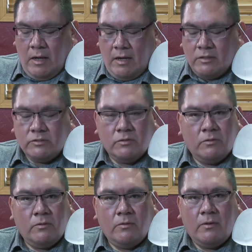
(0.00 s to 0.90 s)

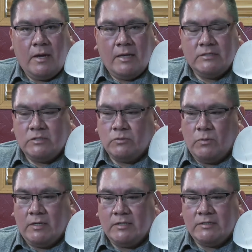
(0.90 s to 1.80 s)
Also, I just
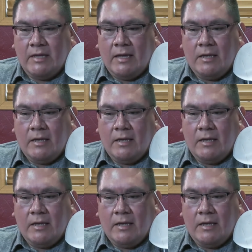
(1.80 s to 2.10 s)
want to say